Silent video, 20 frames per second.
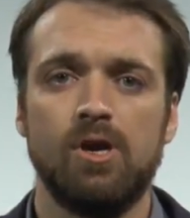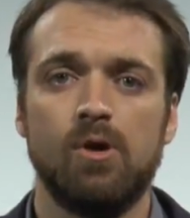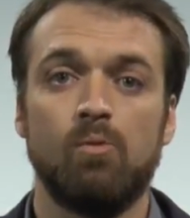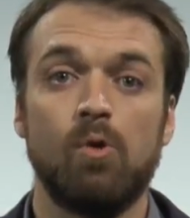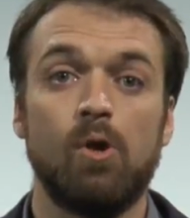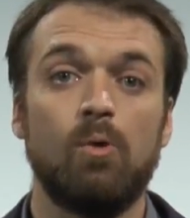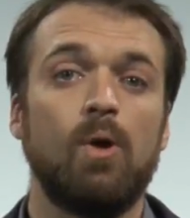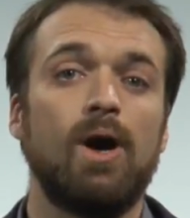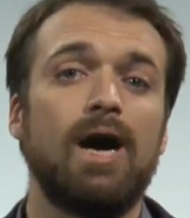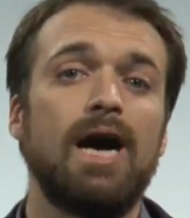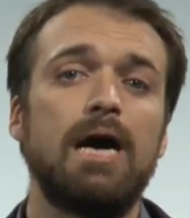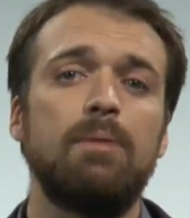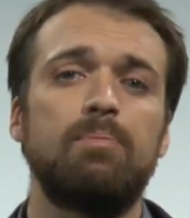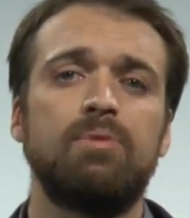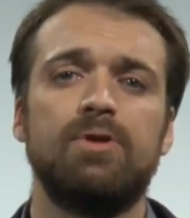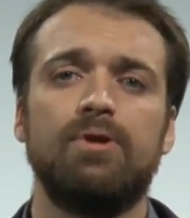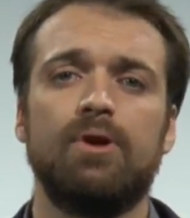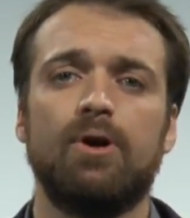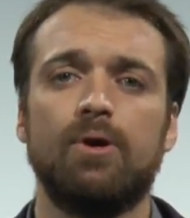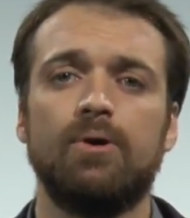What will
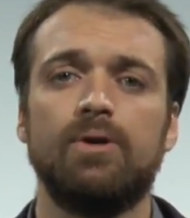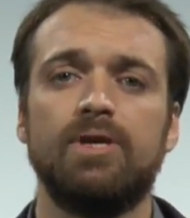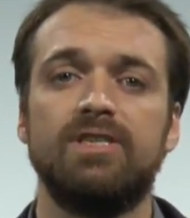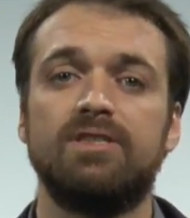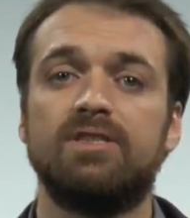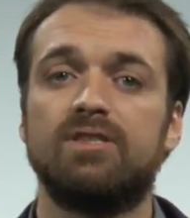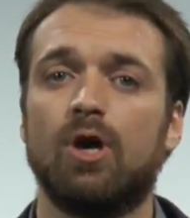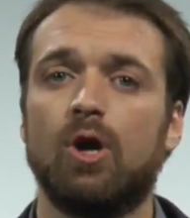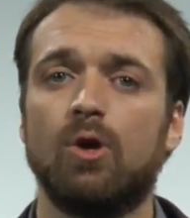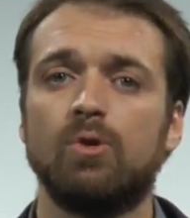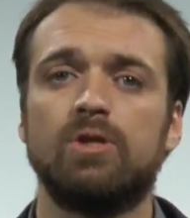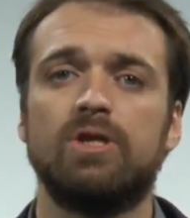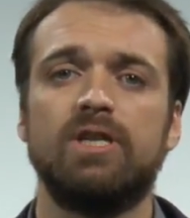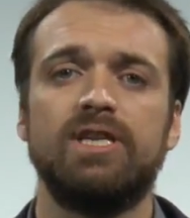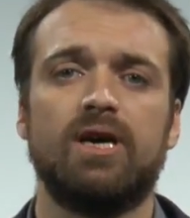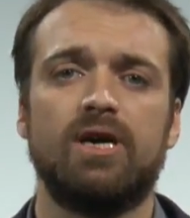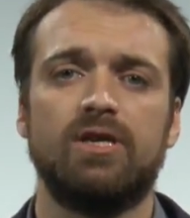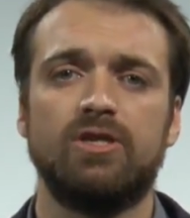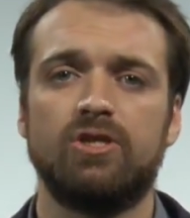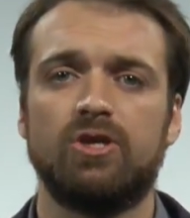happen, though, is totally
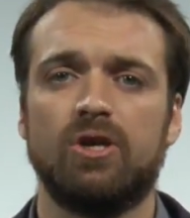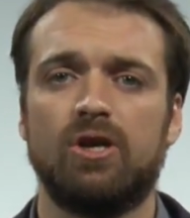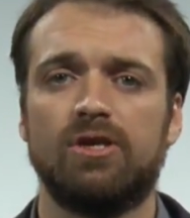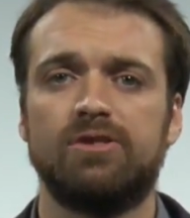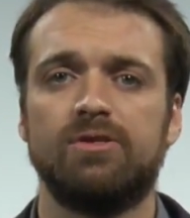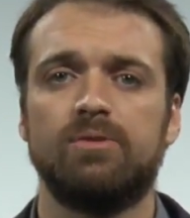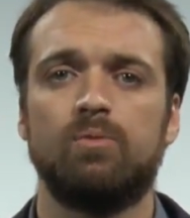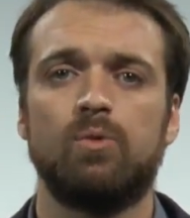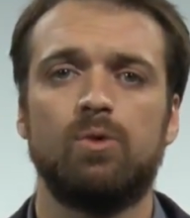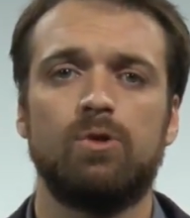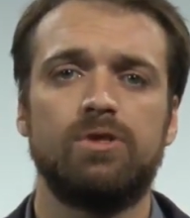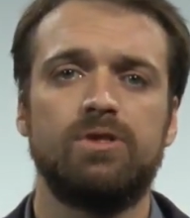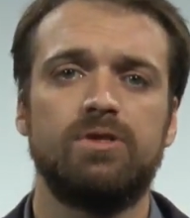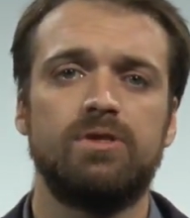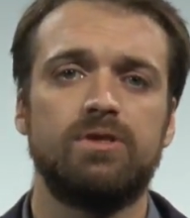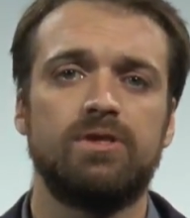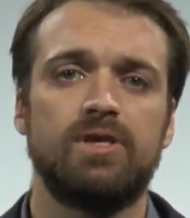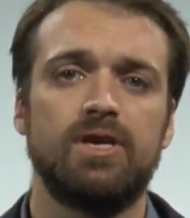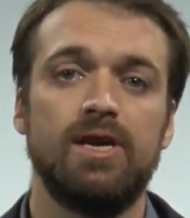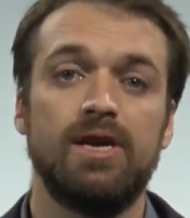uncharted
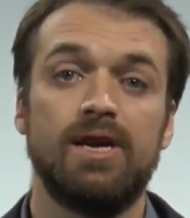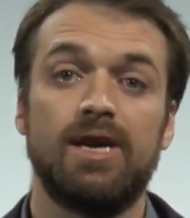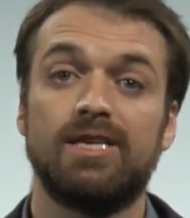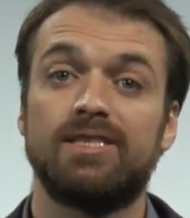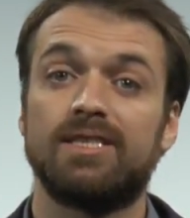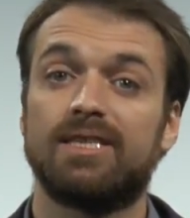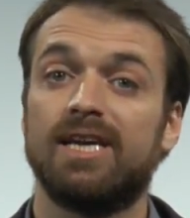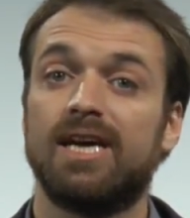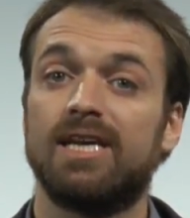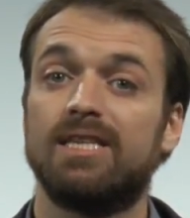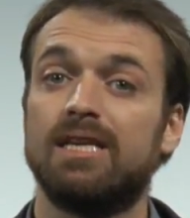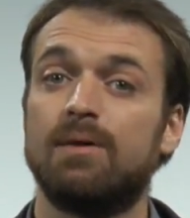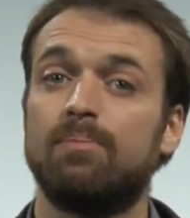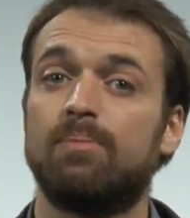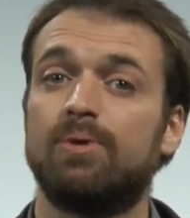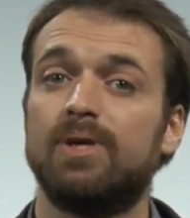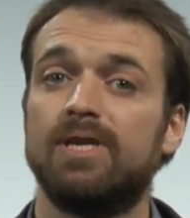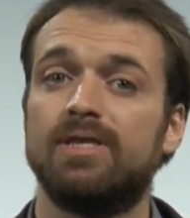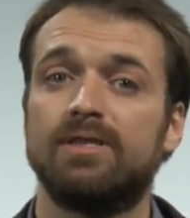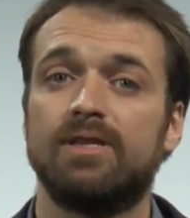waters. As the Catalan
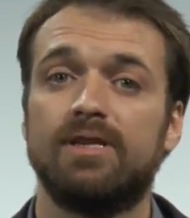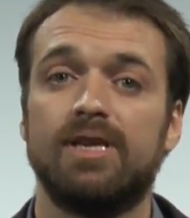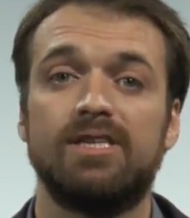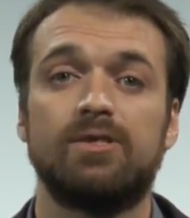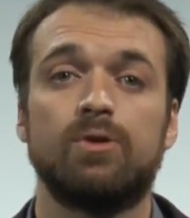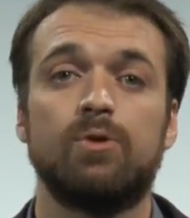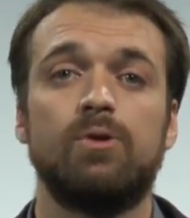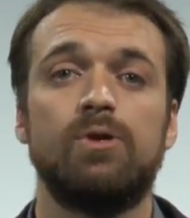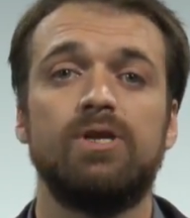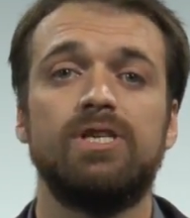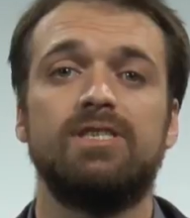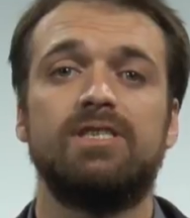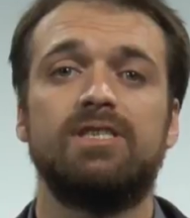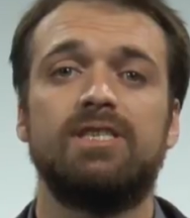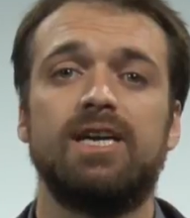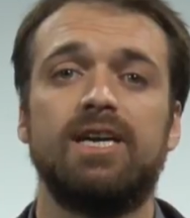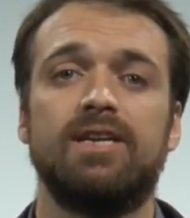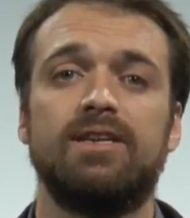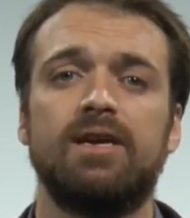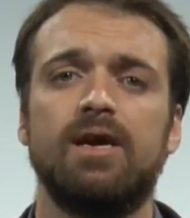president has already
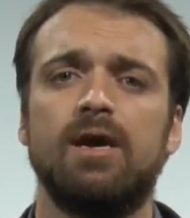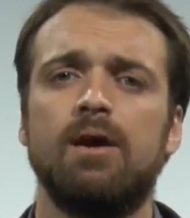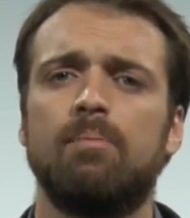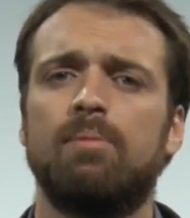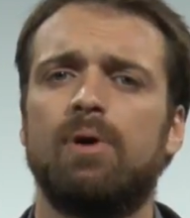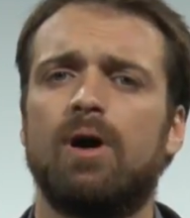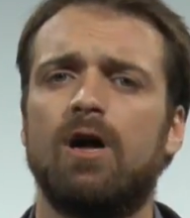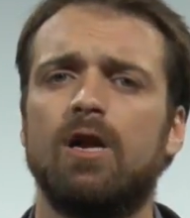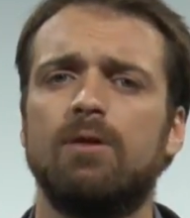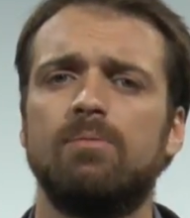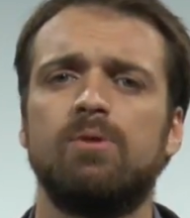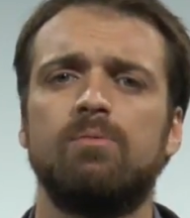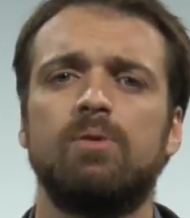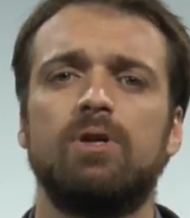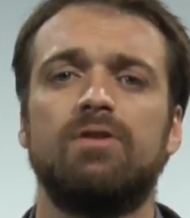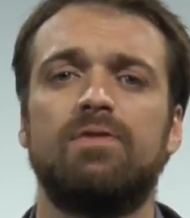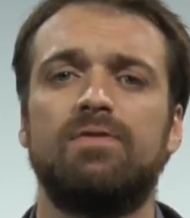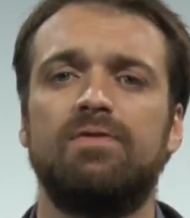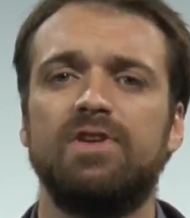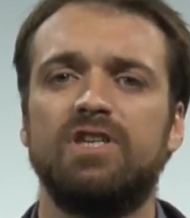said, Parliament
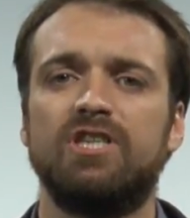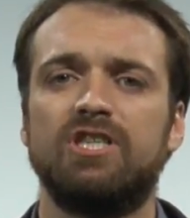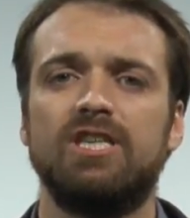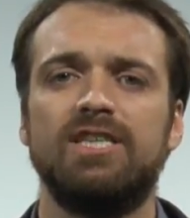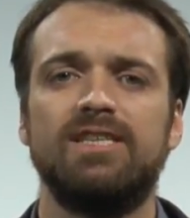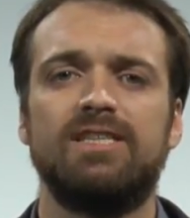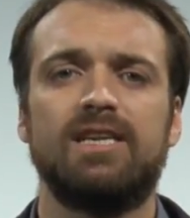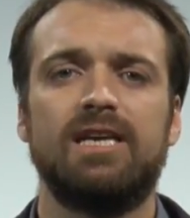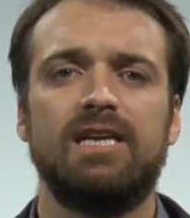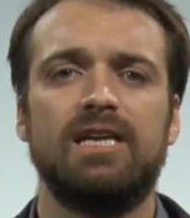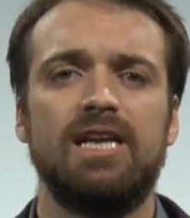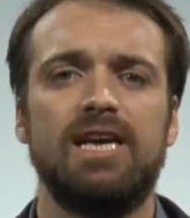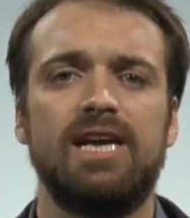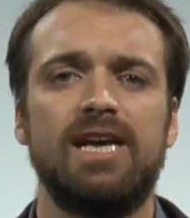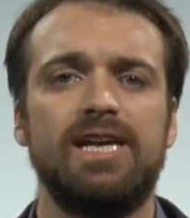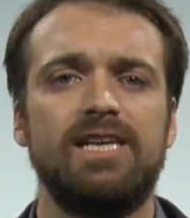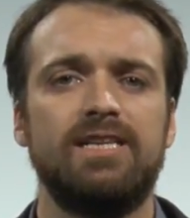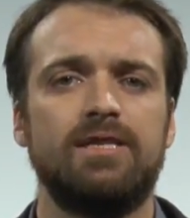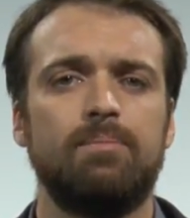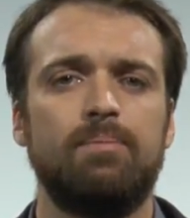will officially
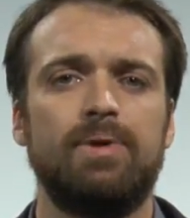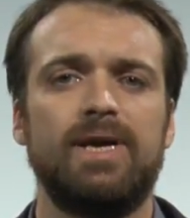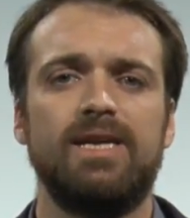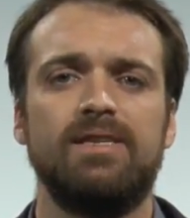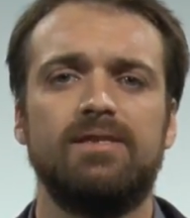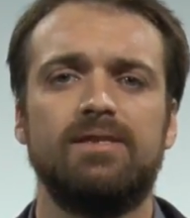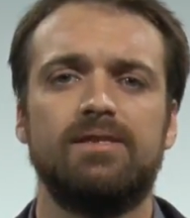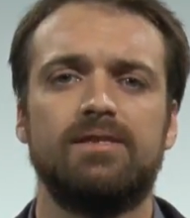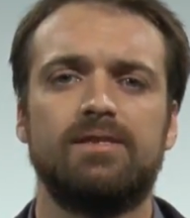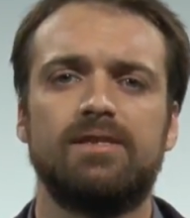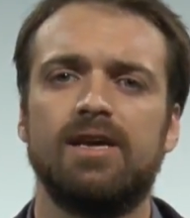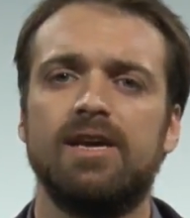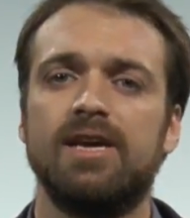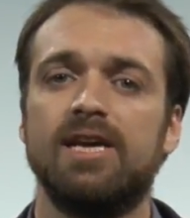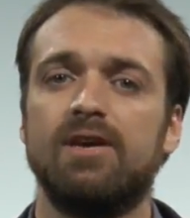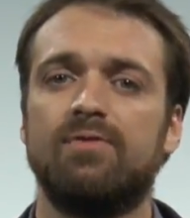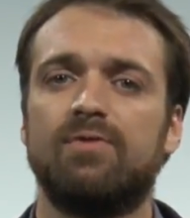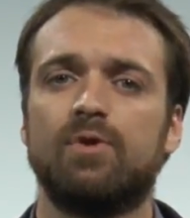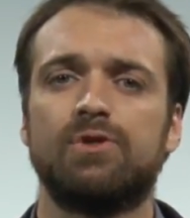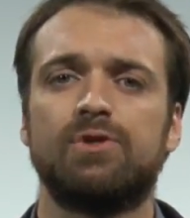declare independence
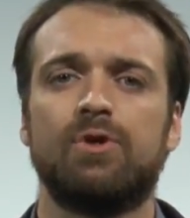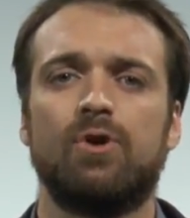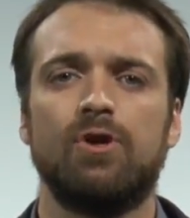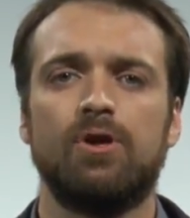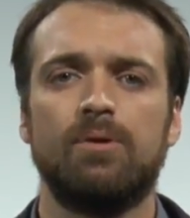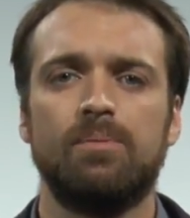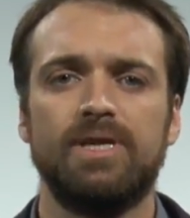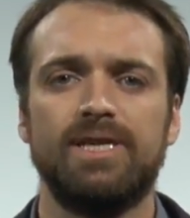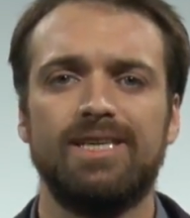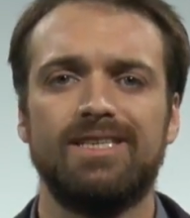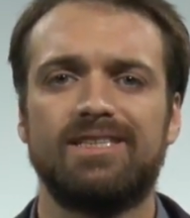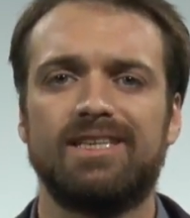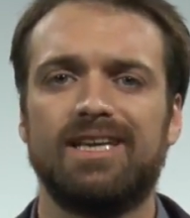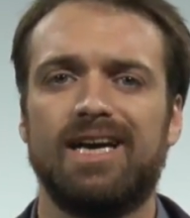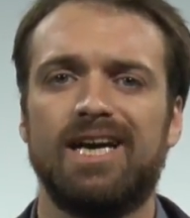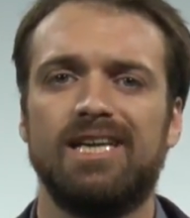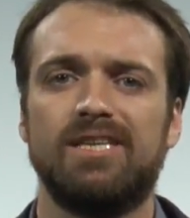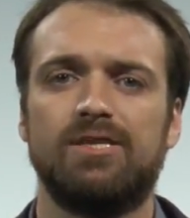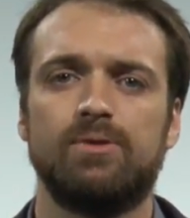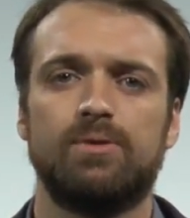if autonomy is
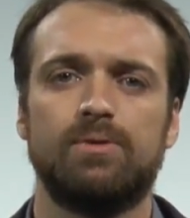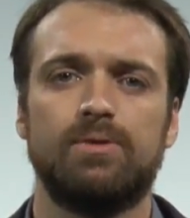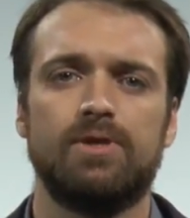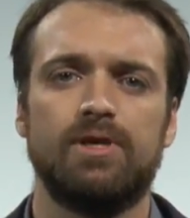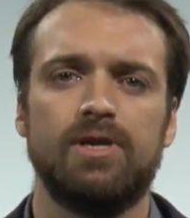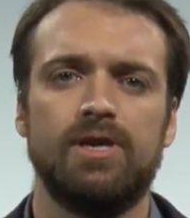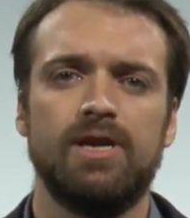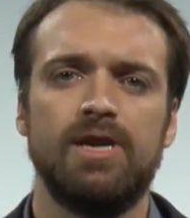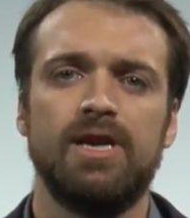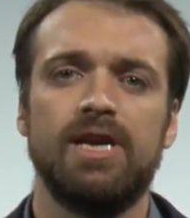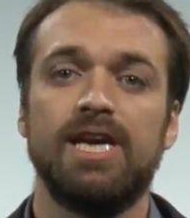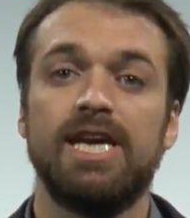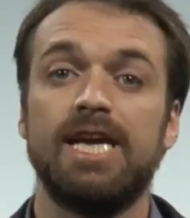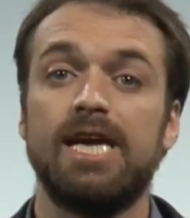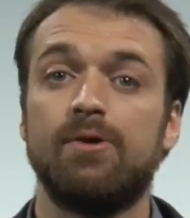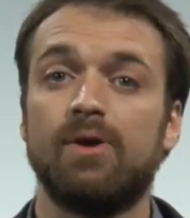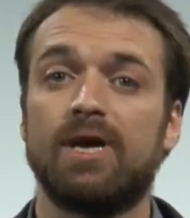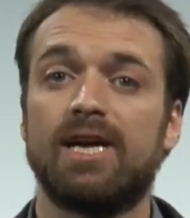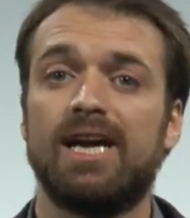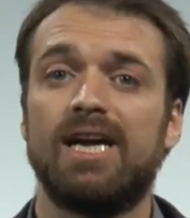cancelled.
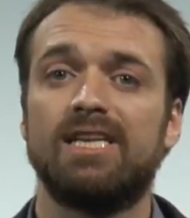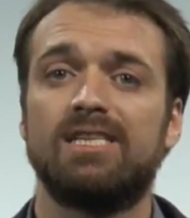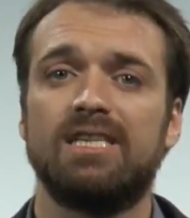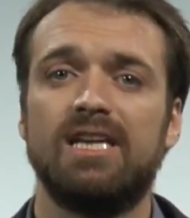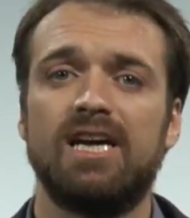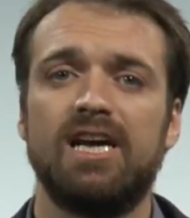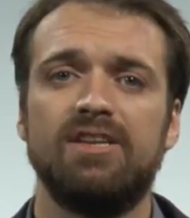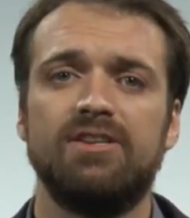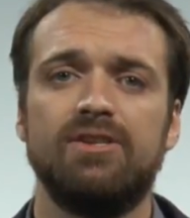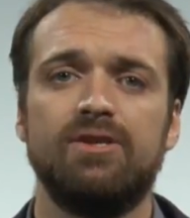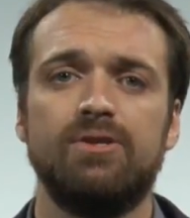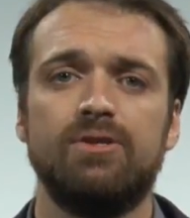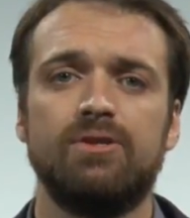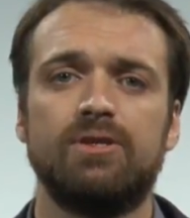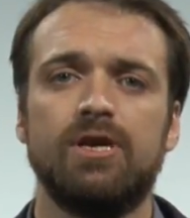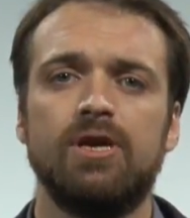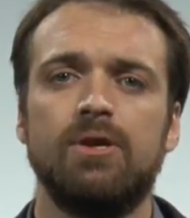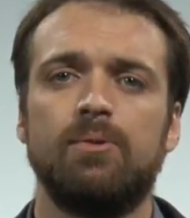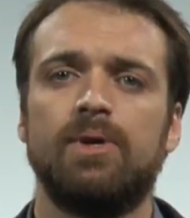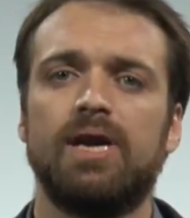Here at Catalan News,
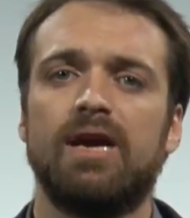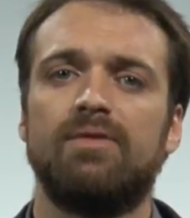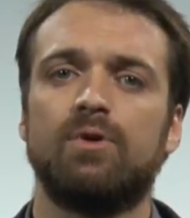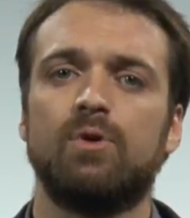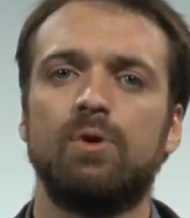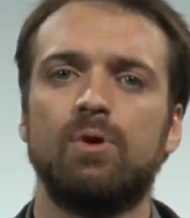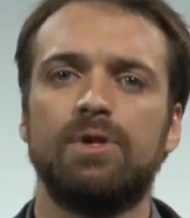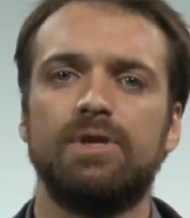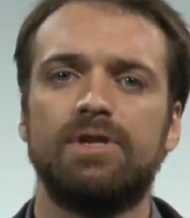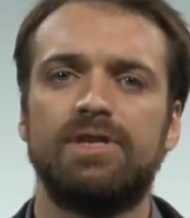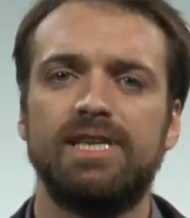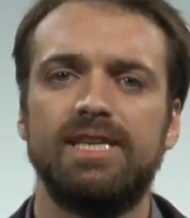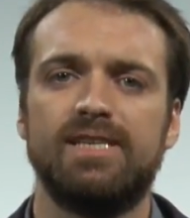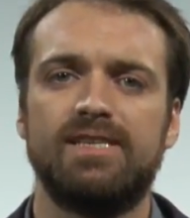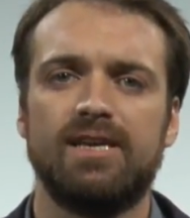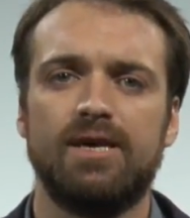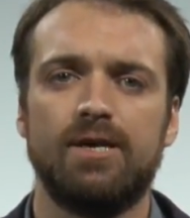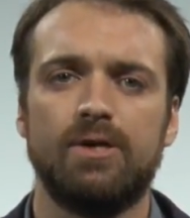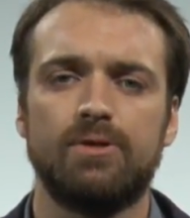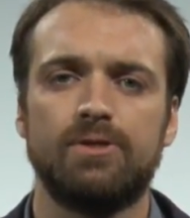we have all the
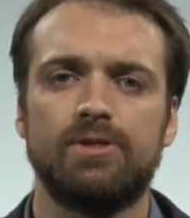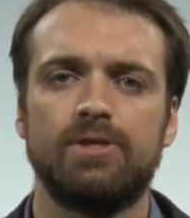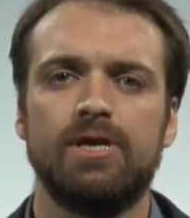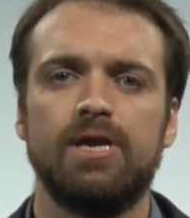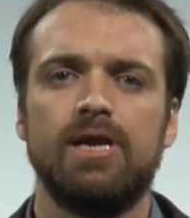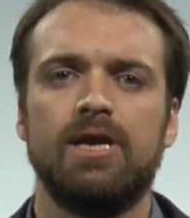details.